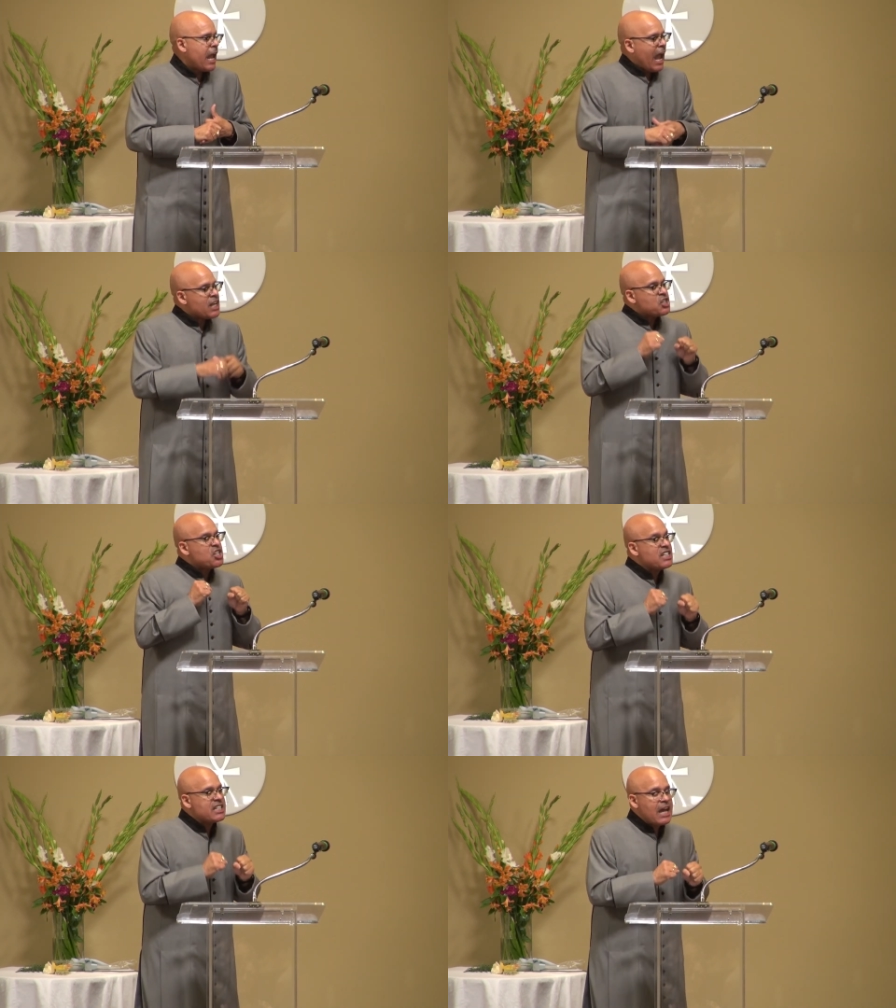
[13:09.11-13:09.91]
And
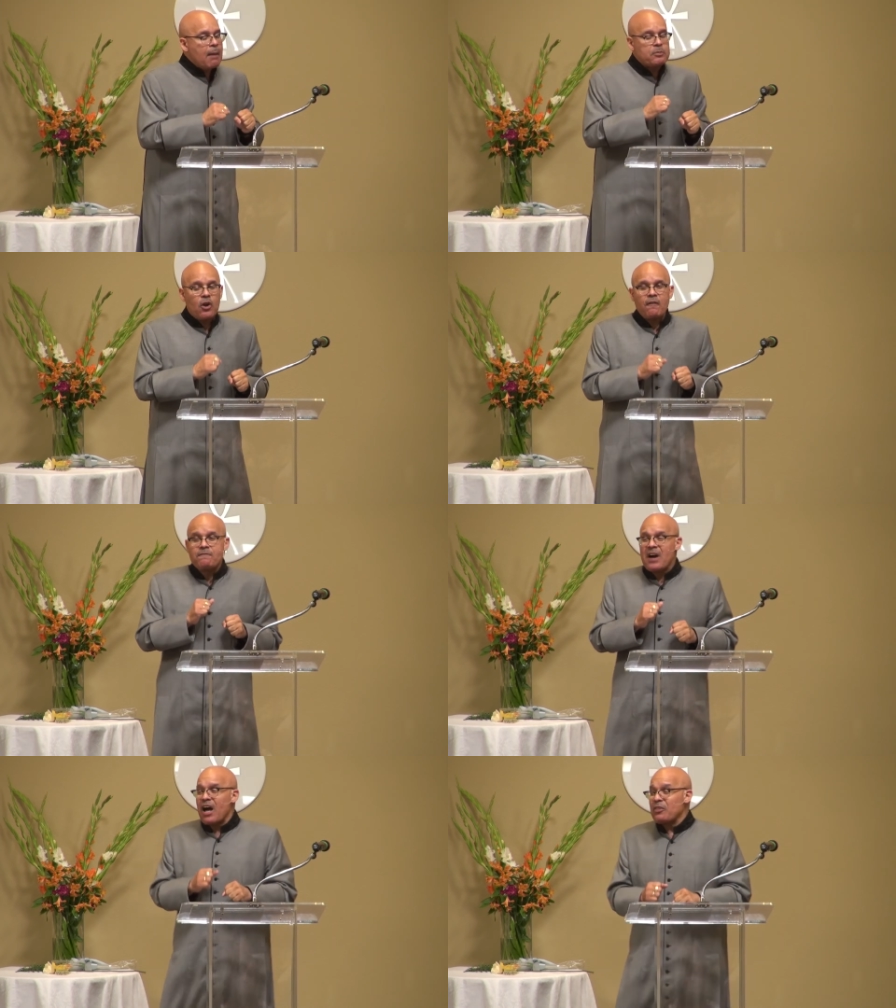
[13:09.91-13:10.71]
she stopped her
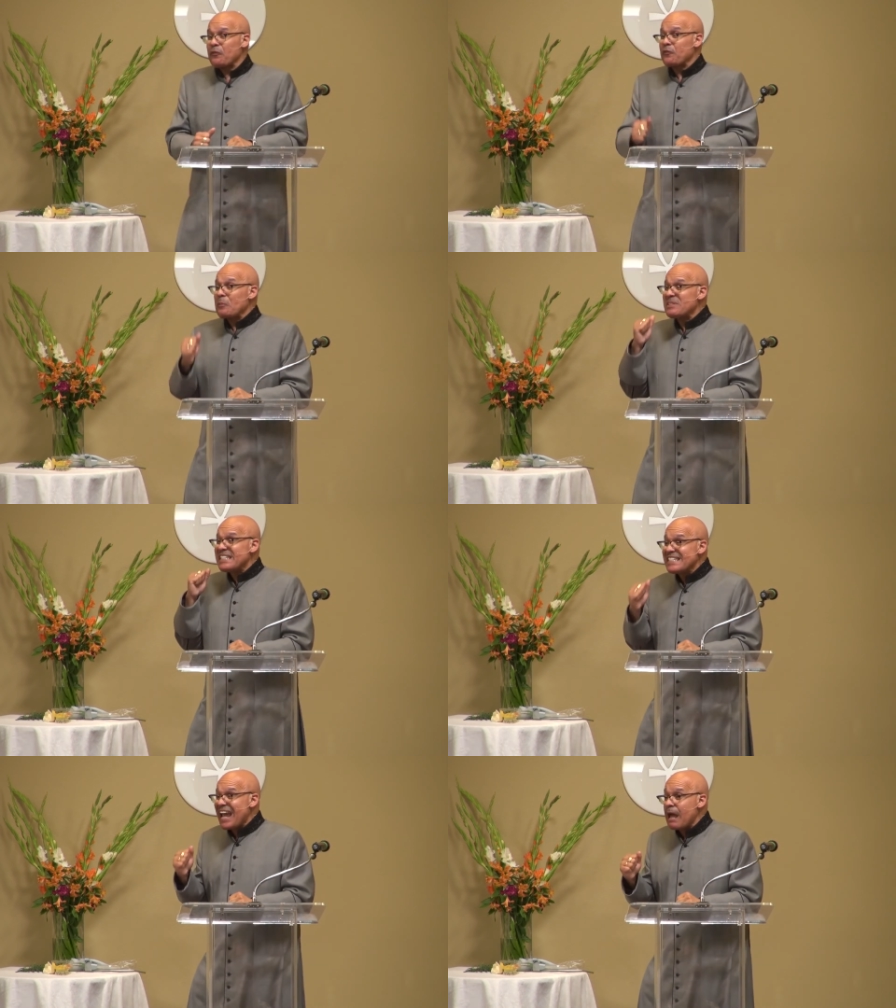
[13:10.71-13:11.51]
father from
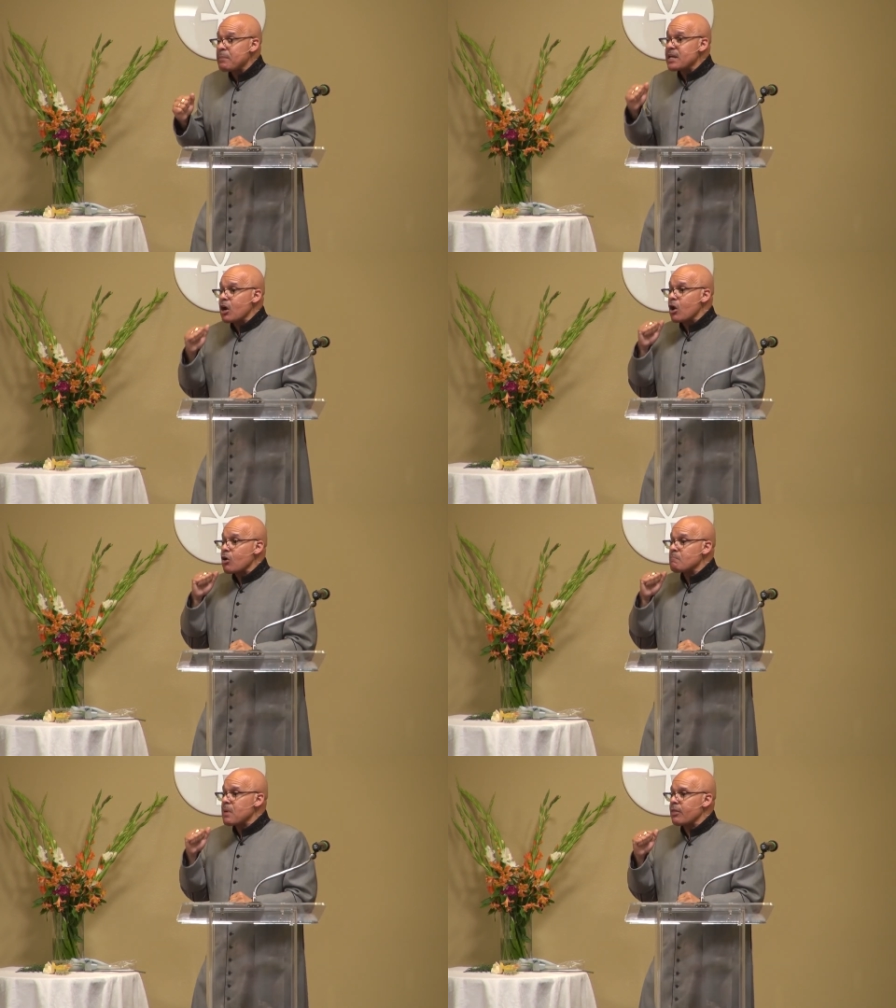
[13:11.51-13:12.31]
stabbing her
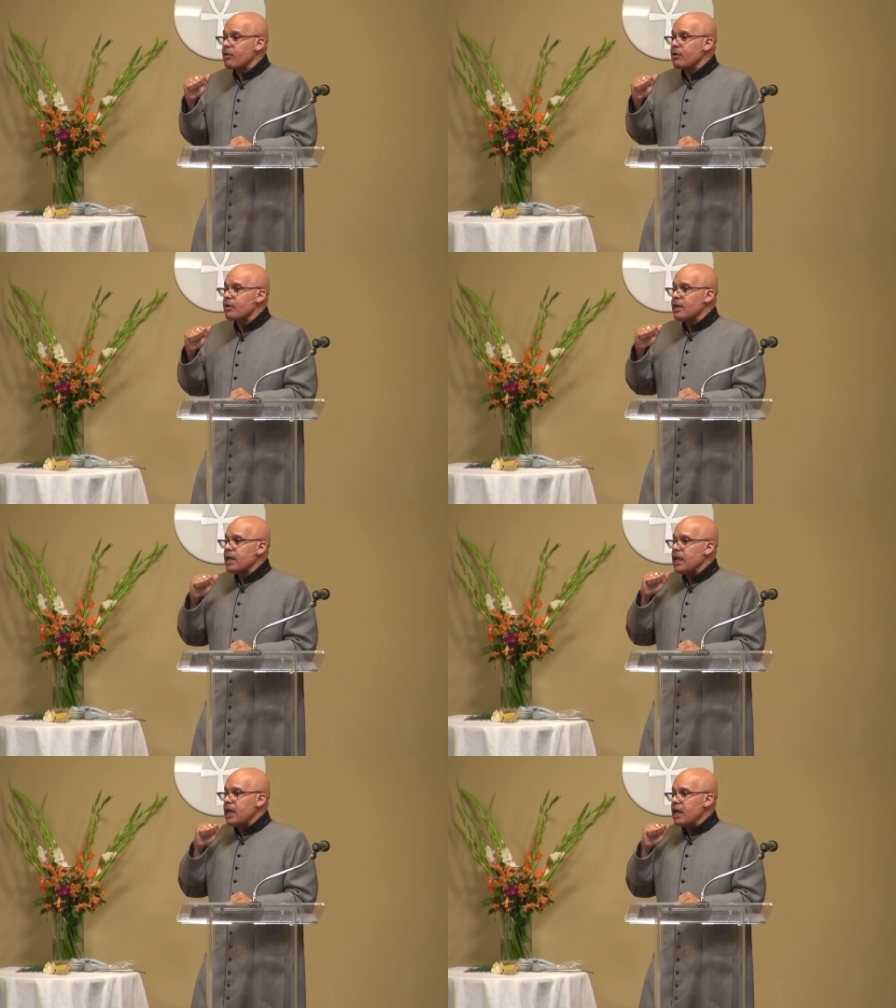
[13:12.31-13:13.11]
mother
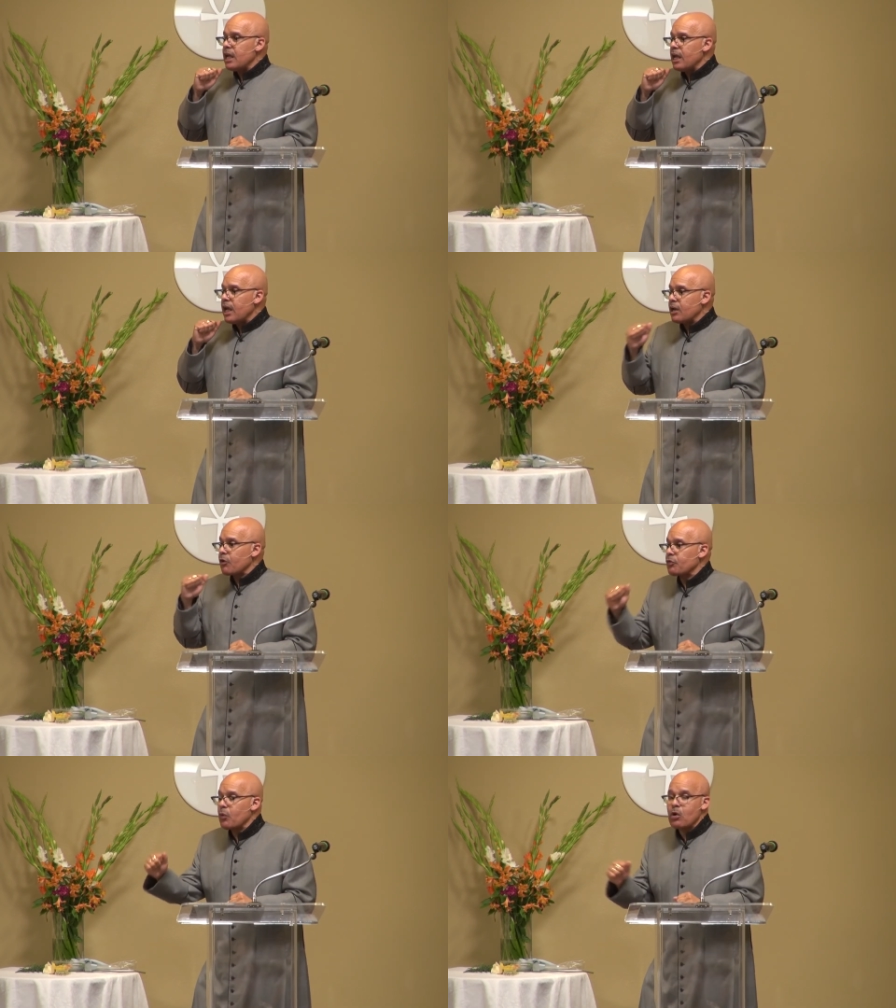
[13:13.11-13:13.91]
in her
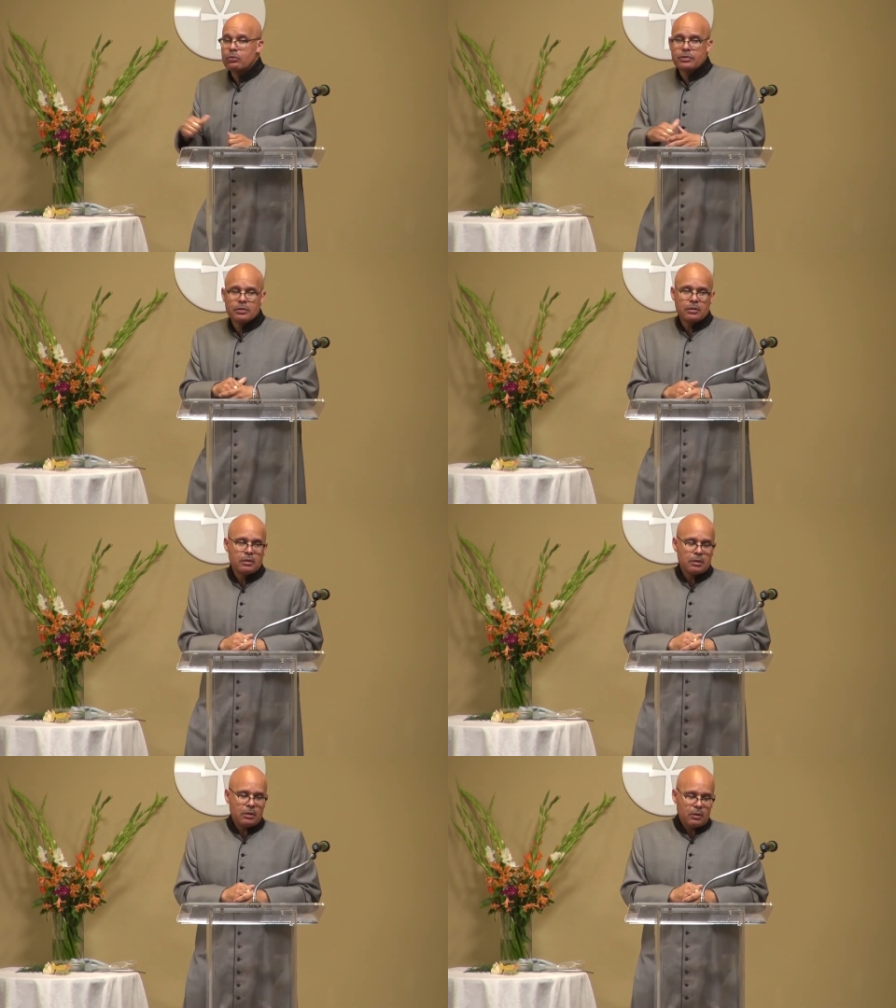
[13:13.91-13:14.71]
throat
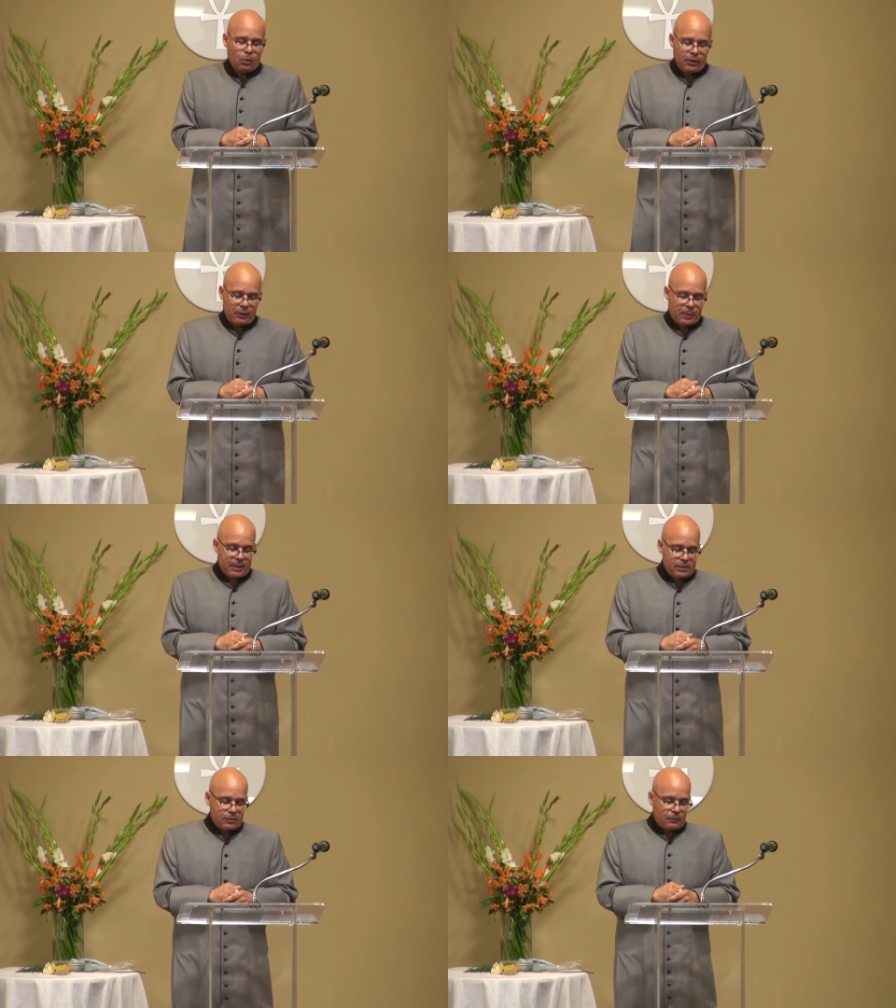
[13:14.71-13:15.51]
with a
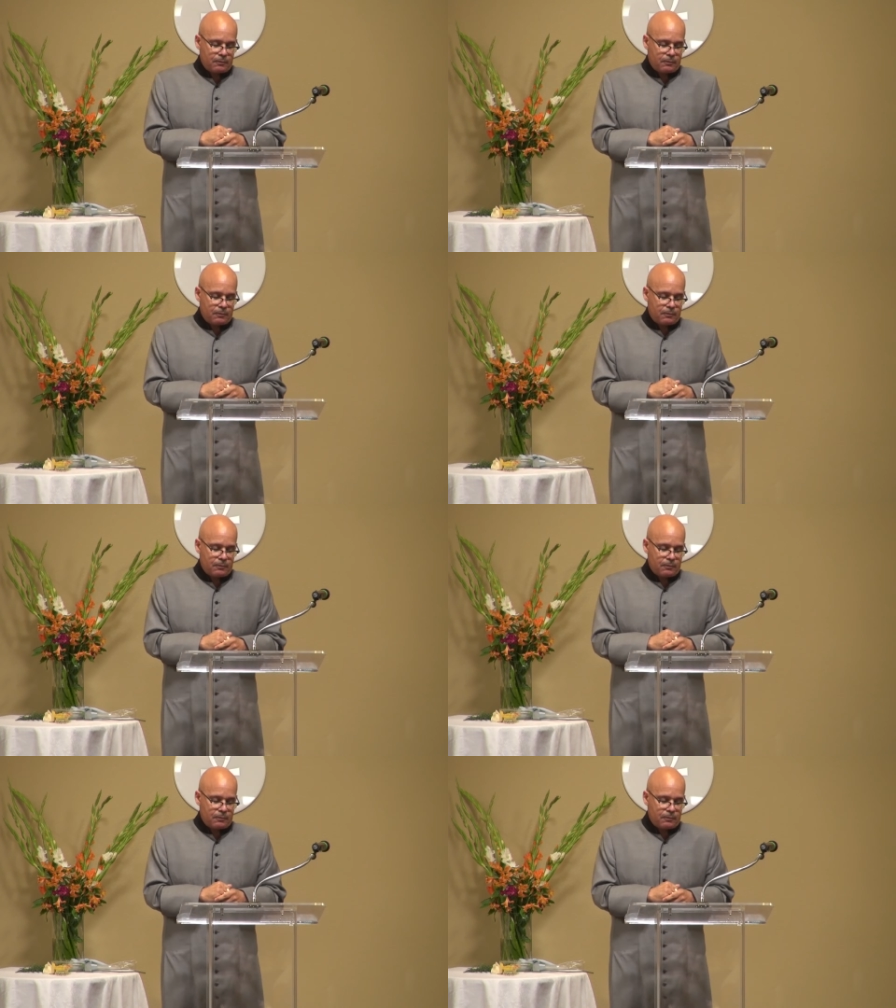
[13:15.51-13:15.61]
pencil.